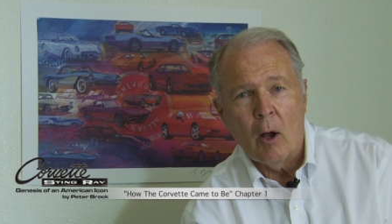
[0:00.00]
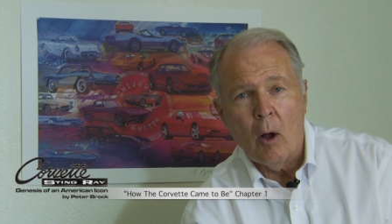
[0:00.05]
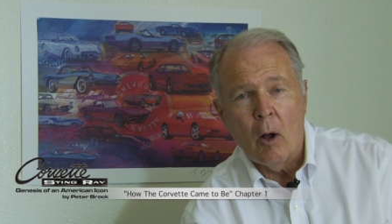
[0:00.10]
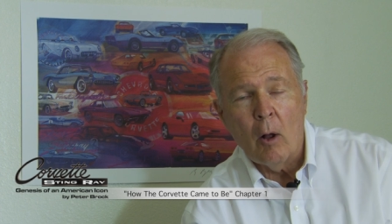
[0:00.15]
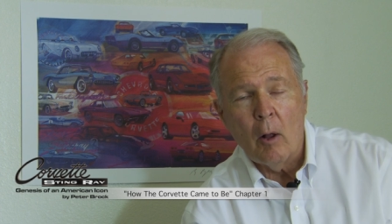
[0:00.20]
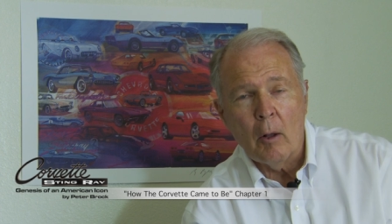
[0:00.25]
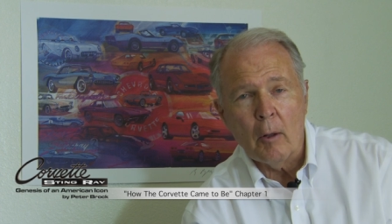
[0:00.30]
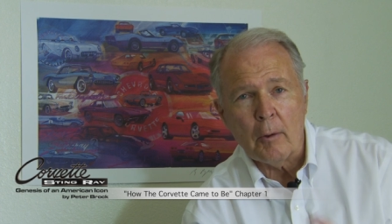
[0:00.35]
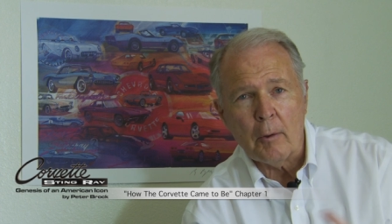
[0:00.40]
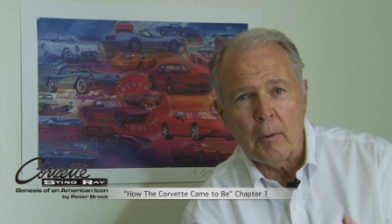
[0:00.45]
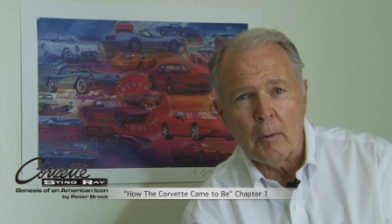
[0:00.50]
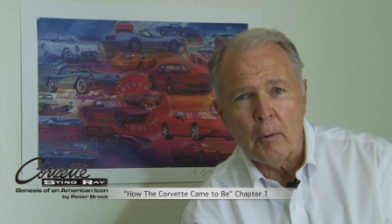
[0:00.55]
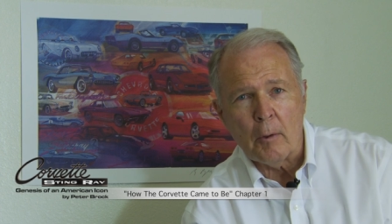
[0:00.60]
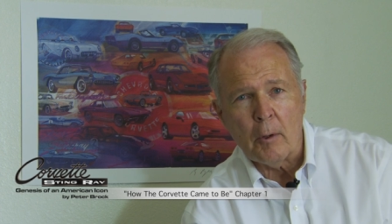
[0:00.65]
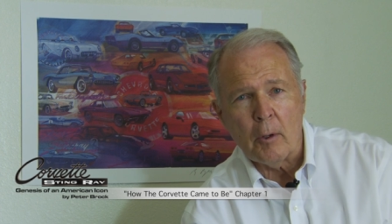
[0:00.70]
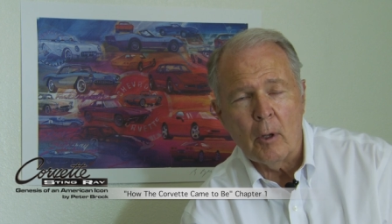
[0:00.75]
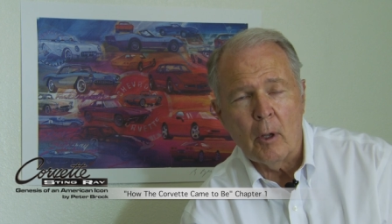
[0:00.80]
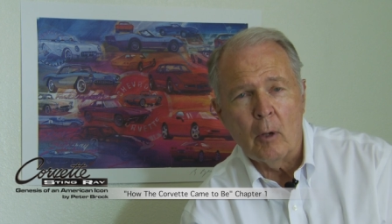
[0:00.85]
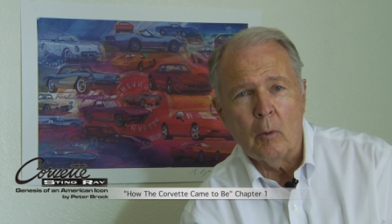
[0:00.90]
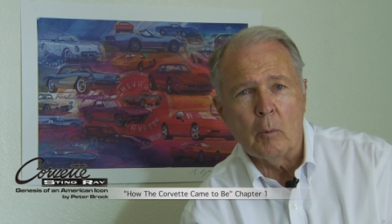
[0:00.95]
also
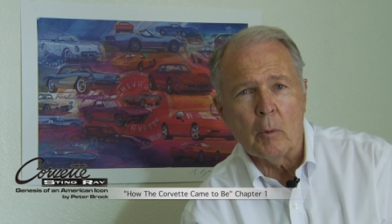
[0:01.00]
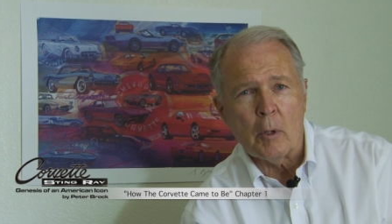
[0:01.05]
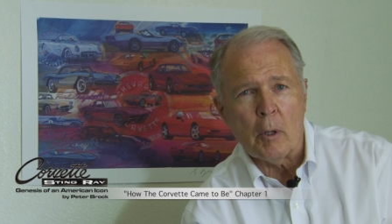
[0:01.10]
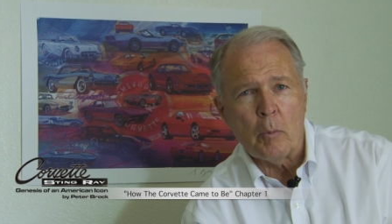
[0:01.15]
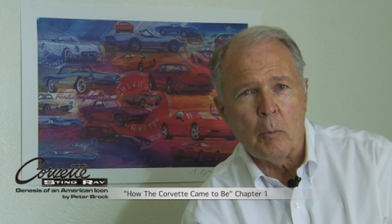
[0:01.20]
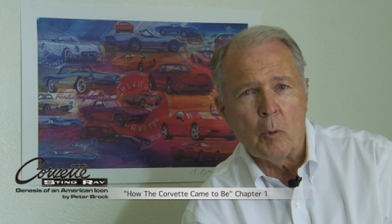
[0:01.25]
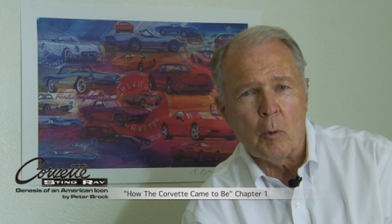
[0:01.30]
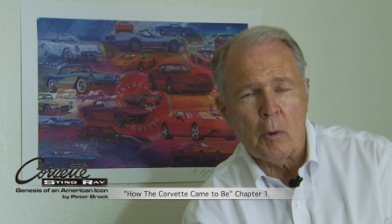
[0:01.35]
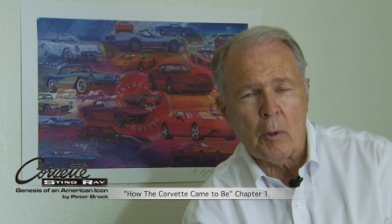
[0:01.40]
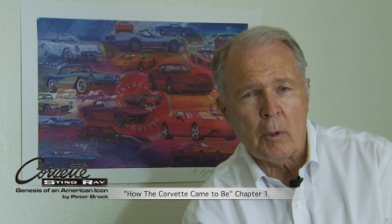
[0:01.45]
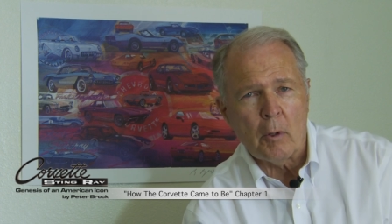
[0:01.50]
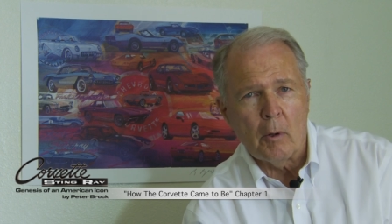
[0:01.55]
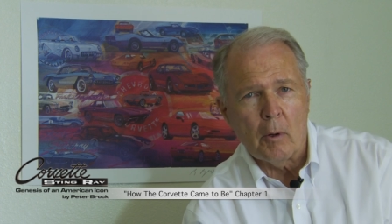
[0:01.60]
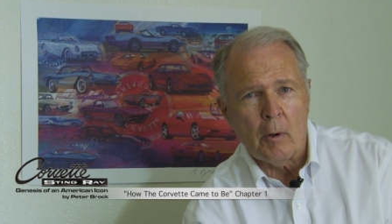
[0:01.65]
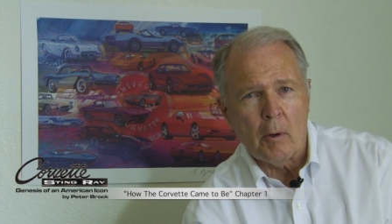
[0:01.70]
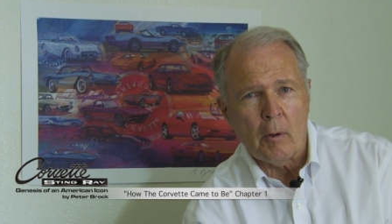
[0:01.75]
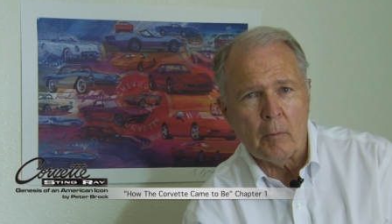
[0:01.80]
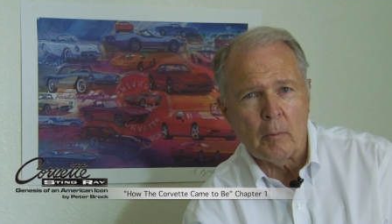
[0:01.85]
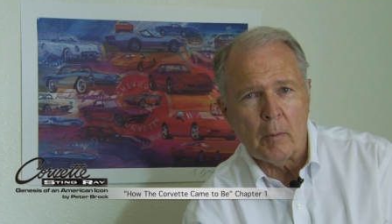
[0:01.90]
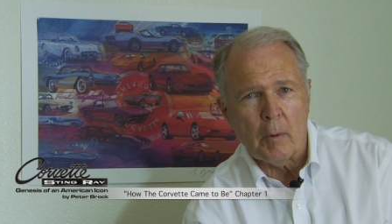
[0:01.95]
saw what sports
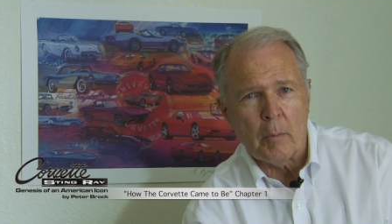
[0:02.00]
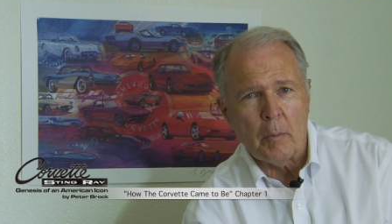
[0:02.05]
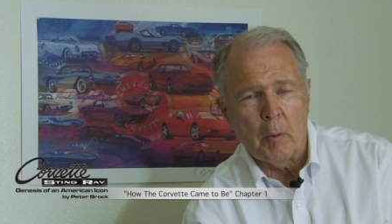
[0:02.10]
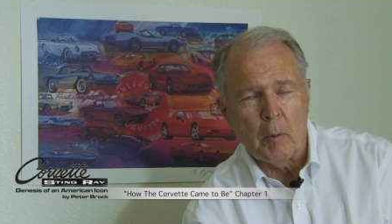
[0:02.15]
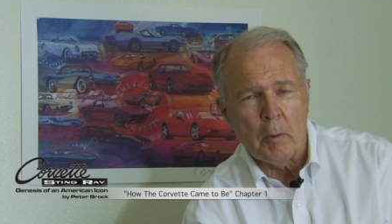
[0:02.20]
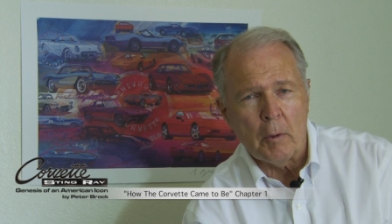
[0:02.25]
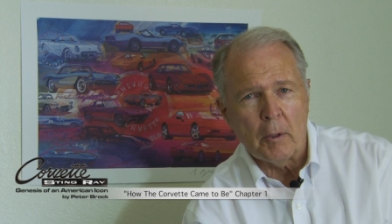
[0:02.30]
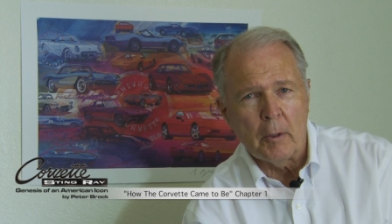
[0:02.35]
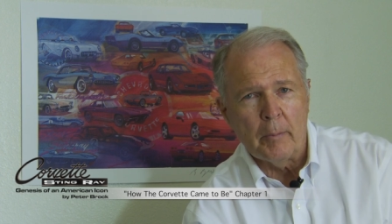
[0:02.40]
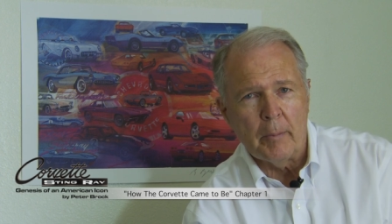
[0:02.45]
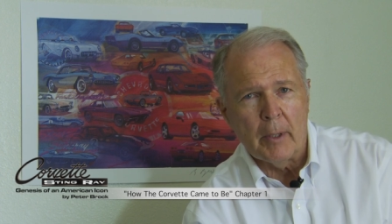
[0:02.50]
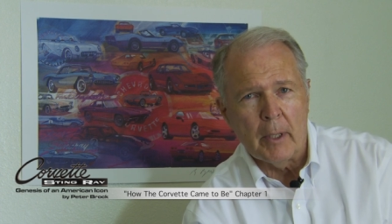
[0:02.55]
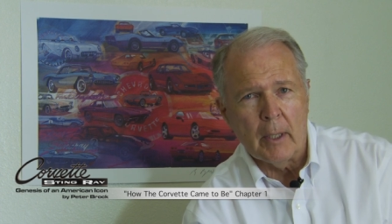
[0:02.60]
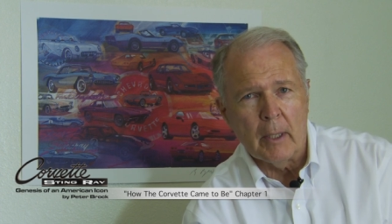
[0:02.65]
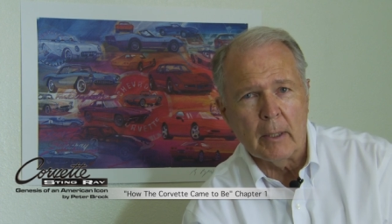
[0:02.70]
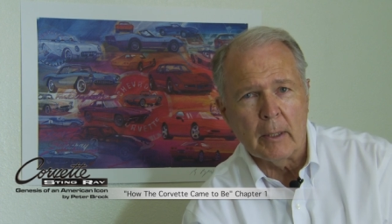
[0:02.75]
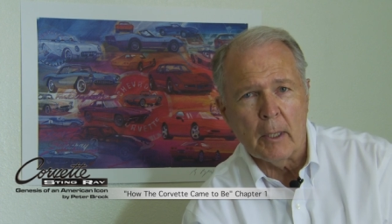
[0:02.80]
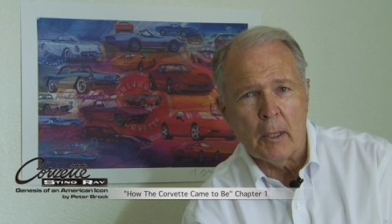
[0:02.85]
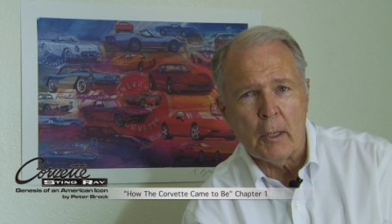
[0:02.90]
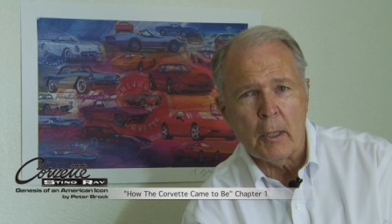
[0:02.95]
cars were supposed to
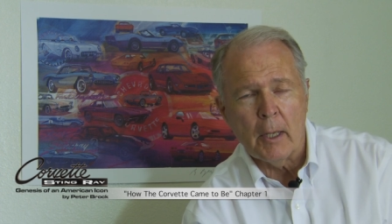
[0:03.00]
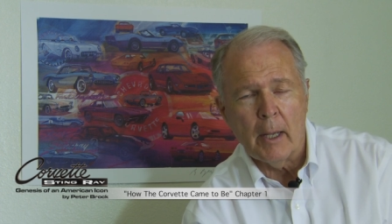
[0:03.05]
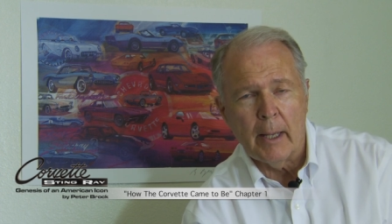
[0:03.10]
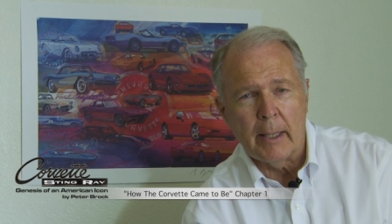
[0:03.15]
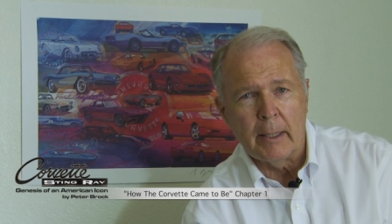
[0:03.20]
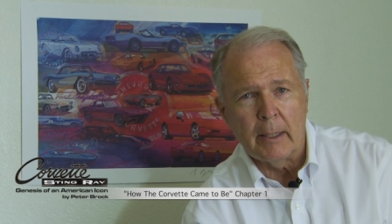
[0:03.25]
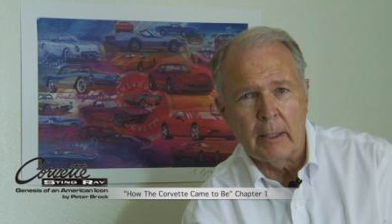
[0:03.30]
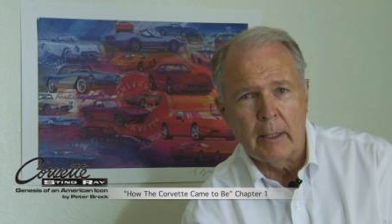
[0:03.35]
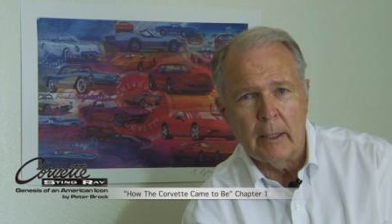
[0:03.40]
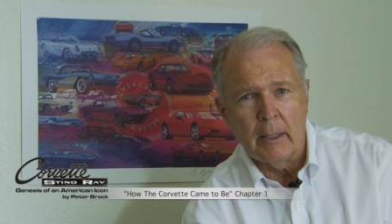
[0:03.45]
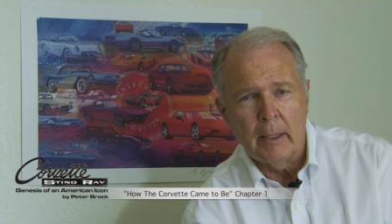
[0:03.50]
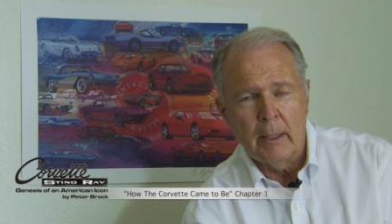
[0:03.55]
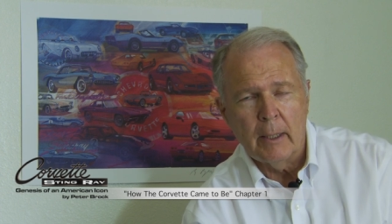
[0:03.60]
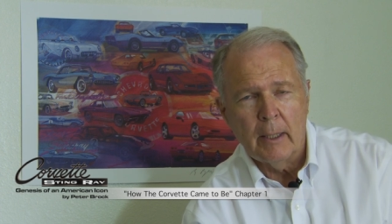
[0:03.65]
be, and decided